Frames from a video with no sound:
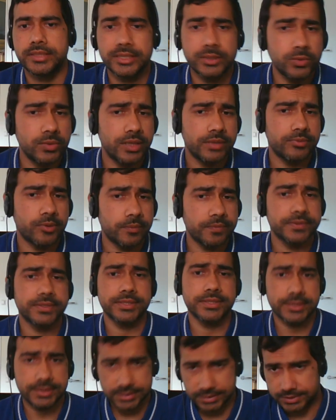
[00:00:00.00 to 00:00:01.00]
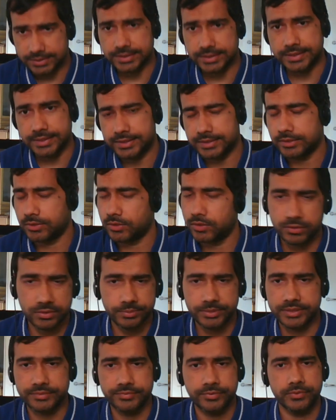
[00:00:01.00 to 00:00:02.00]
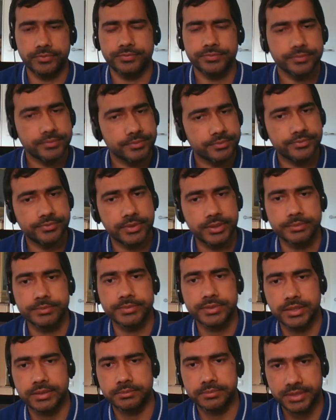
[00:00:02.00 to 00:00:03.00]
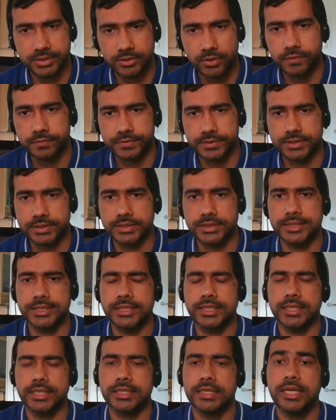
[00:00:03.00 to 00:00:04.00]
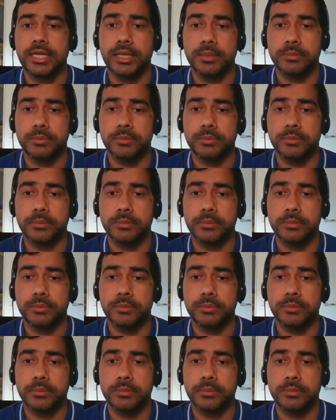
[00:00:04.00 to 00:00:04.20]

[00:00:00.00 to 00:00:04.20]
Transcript: They do have offices in India. All the big four firms have big offices in India.